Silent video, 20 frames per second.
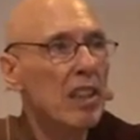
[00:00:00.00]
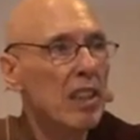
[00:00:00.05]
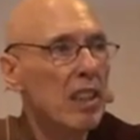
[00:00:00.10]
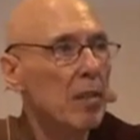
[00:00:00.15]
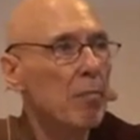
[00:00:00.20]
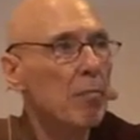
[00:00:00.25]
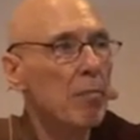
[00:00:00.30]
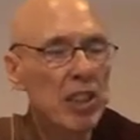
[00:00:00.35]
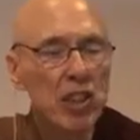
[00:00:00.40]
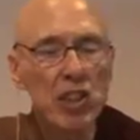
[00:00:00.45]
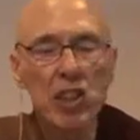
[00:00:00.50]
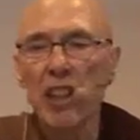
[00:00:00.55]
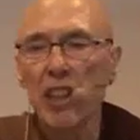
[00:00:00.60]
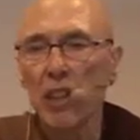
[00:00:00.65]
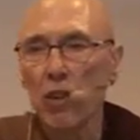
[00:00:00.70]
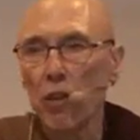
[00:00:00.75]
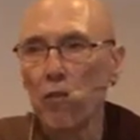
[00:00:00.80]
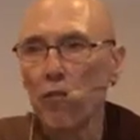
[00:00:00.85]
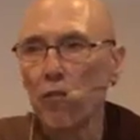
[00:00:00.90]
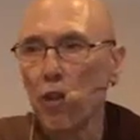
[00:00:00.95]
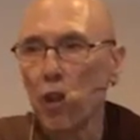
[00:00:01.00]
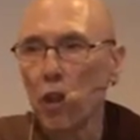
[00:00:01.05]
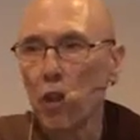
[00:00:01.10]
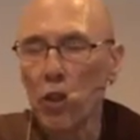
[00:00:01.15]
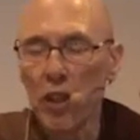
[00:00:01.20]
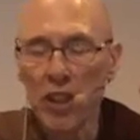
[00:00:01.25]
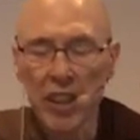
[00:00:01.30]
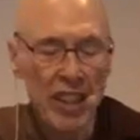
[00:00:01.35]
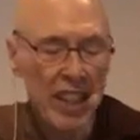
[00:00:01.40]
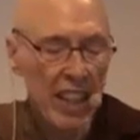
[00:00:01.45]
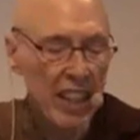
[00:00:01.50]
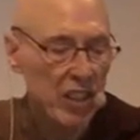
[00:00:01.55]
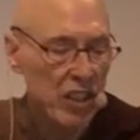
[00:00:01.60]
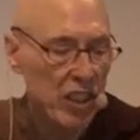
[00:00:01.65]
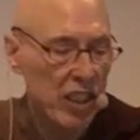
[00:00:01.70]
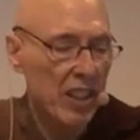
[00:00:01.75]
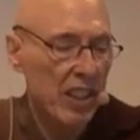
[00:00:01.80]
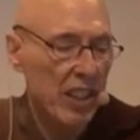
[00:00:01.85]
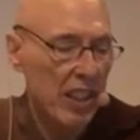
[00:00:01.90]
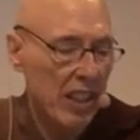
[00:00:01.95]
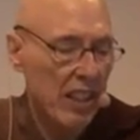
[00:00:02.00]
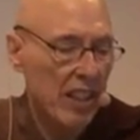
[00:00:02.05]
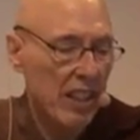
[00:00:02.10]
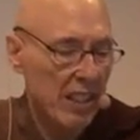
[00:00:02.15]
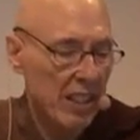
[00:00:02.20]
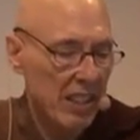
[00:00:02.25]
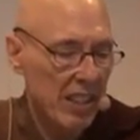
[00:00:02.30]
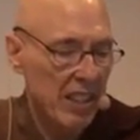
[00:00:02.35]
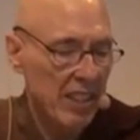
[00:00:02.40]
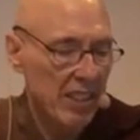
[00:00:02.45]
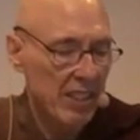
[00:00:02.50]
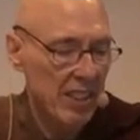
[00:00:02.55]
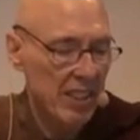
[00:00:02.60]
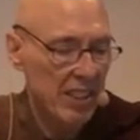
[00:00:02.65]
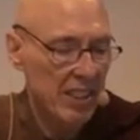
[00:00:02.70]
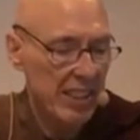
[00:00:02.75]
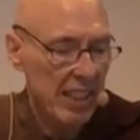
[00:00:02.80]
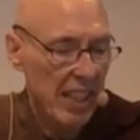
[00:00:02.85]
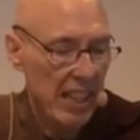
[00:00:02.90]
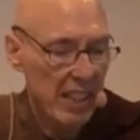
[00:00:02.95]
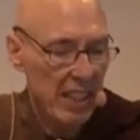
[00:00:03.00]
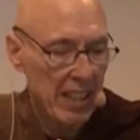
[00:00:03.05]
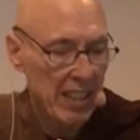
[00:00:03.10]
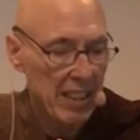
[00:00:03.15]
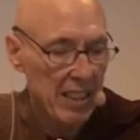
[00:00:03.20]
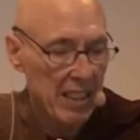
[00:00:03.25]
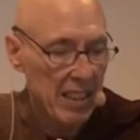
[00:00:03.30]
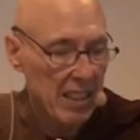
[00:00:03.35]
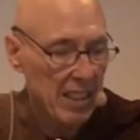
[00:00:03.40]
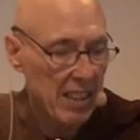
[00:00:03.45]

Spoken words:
admission or full ordination into the Sangha.